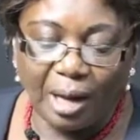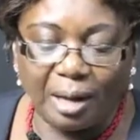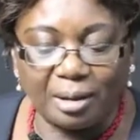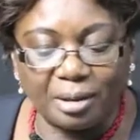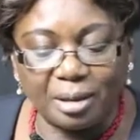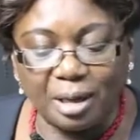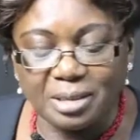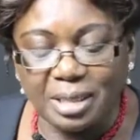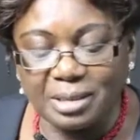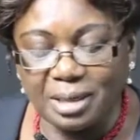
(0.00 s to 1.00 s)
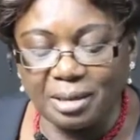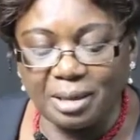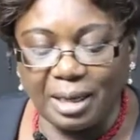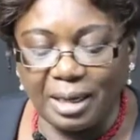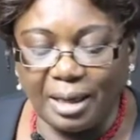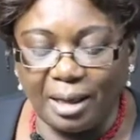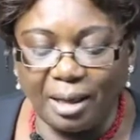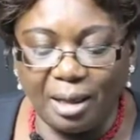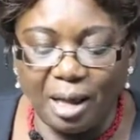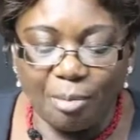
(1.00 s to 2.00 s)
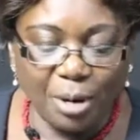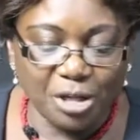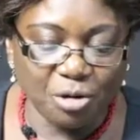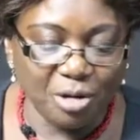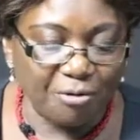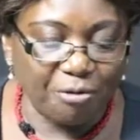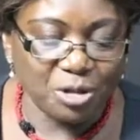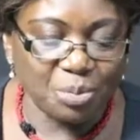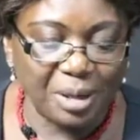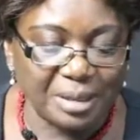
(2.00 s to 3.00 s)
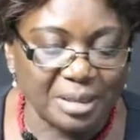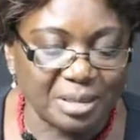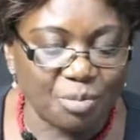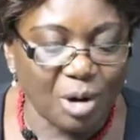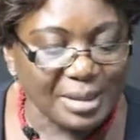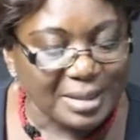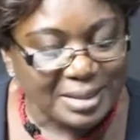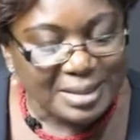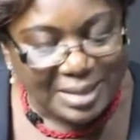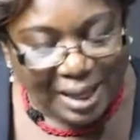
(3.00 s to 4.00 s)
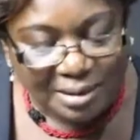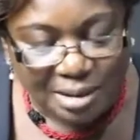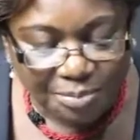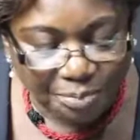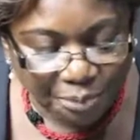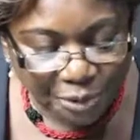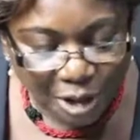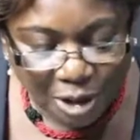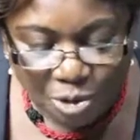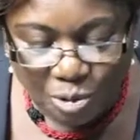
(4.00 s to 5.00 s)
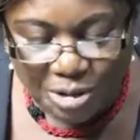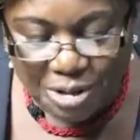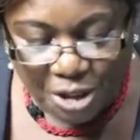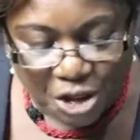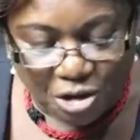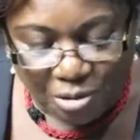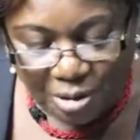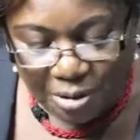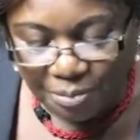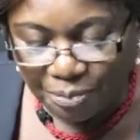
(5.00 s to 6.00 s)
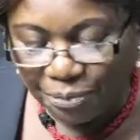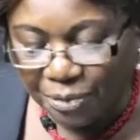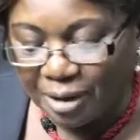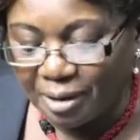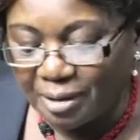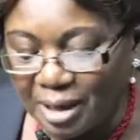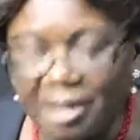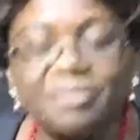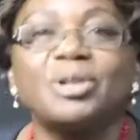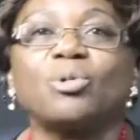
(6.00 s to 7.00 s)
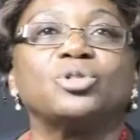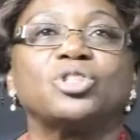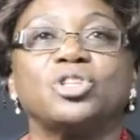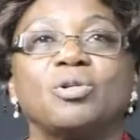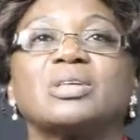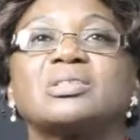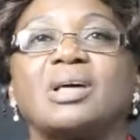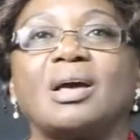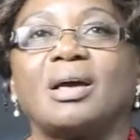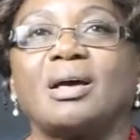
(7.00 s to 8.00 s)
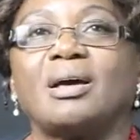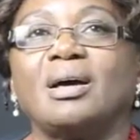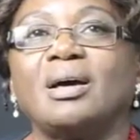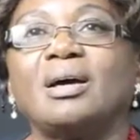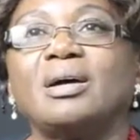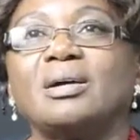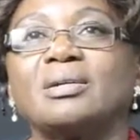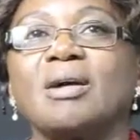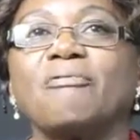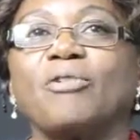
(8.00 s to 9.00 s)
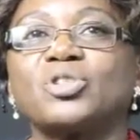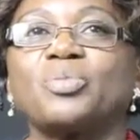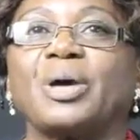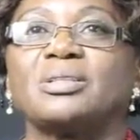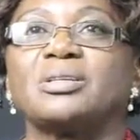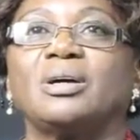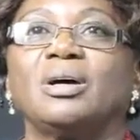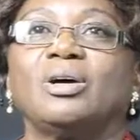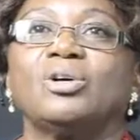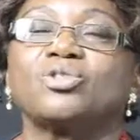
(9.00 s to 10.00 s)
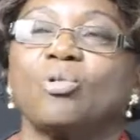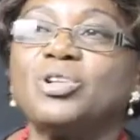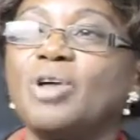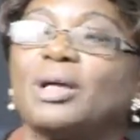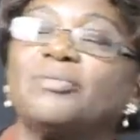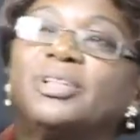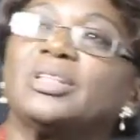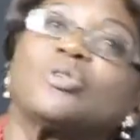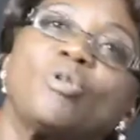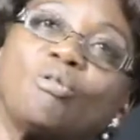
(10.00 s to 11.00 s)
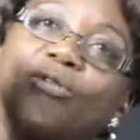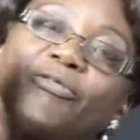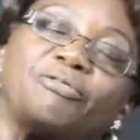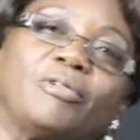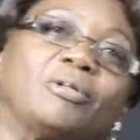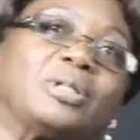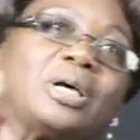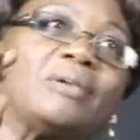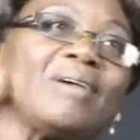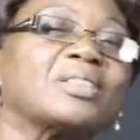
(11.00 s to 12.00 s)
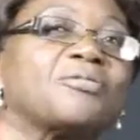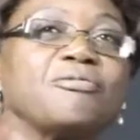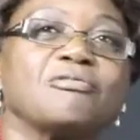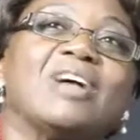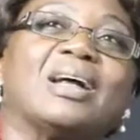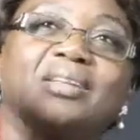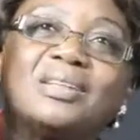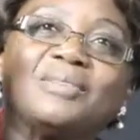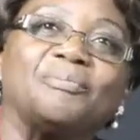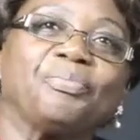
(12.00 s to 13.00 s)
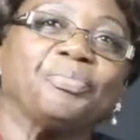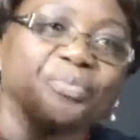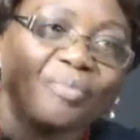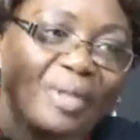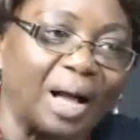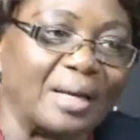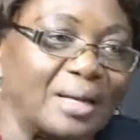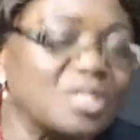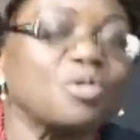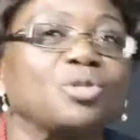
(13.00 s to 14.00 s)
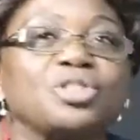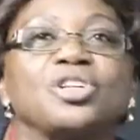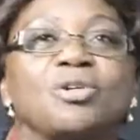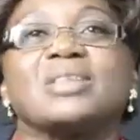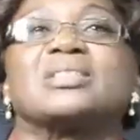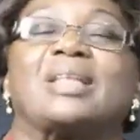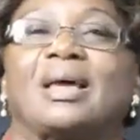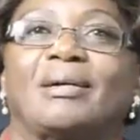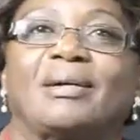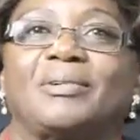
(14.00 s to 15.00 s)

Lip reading: And as I said earlier, partial reinforcement is more resistant to extinction than even continuous reinforcement. So when you are giving the dog the rat food and eats continuously,